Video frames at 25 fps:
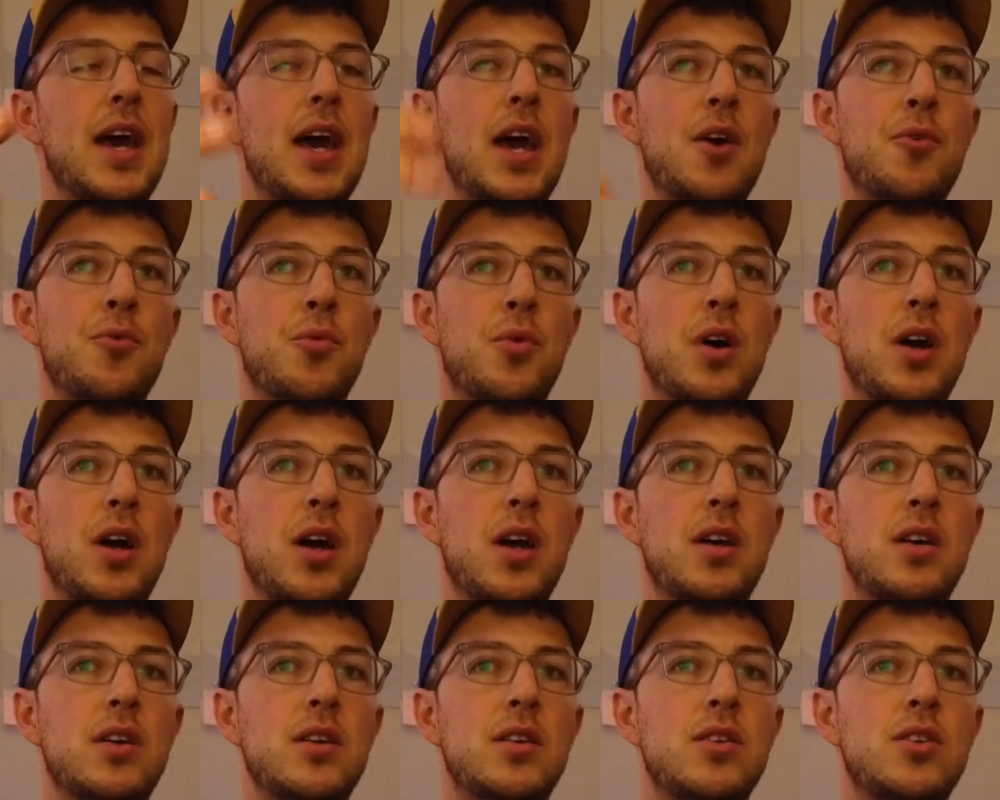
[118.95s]
And
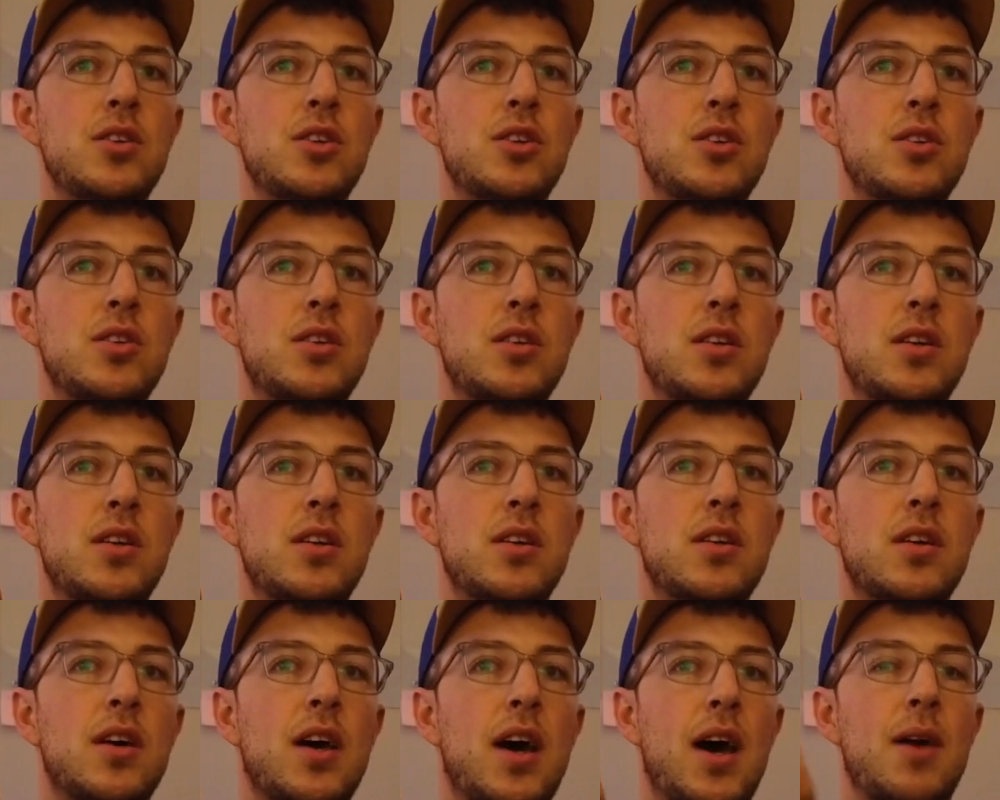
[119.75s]
what
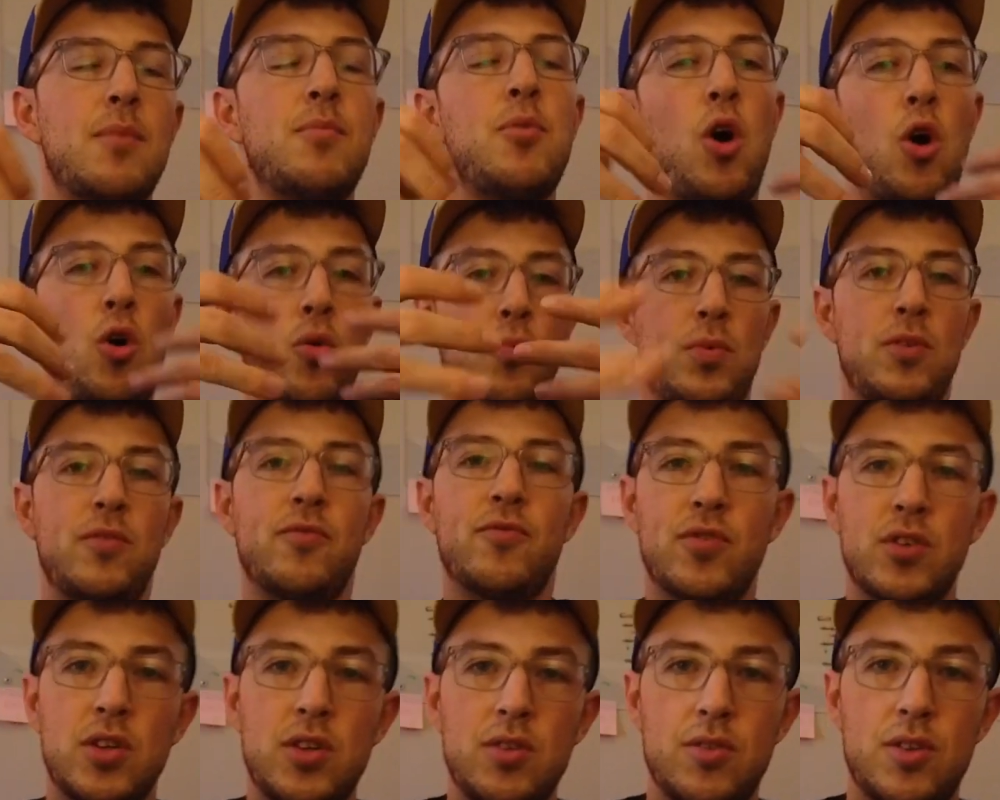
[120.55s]
I'm
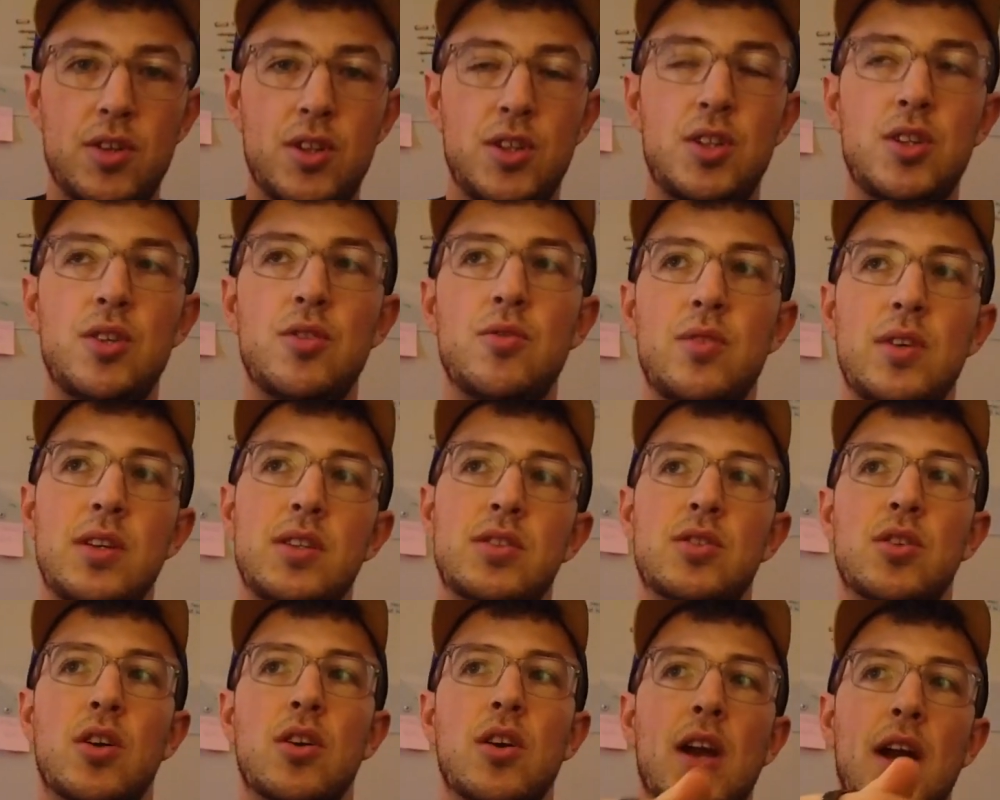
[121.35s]
hoping for you to do
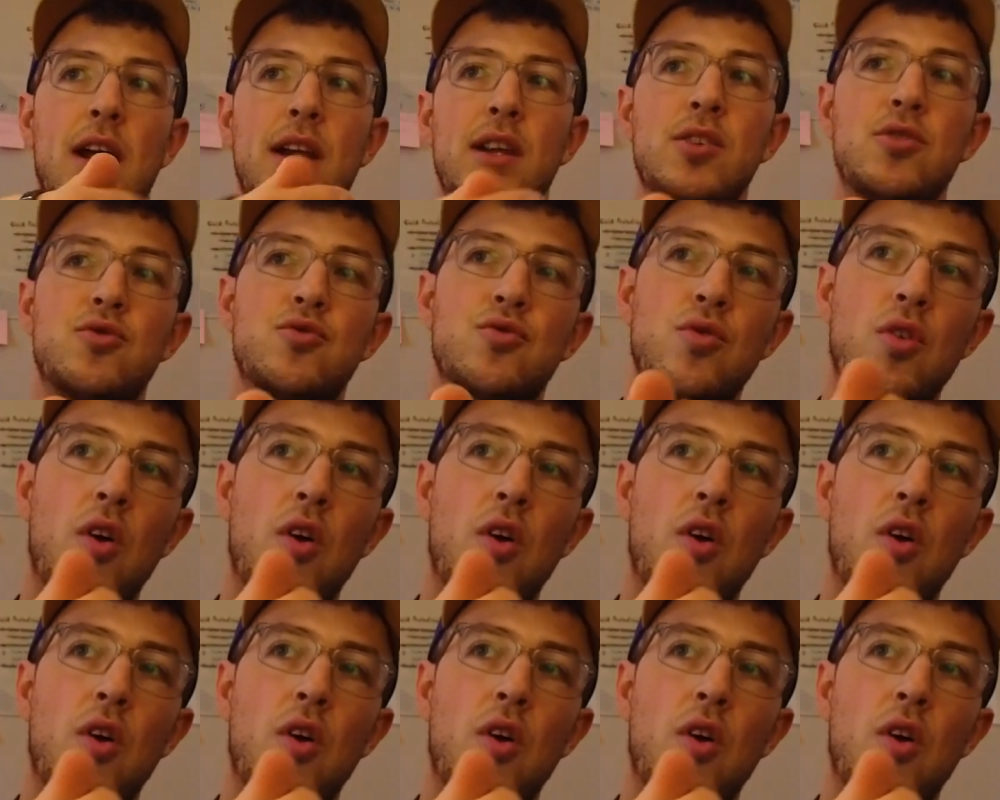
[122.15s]
is start kind of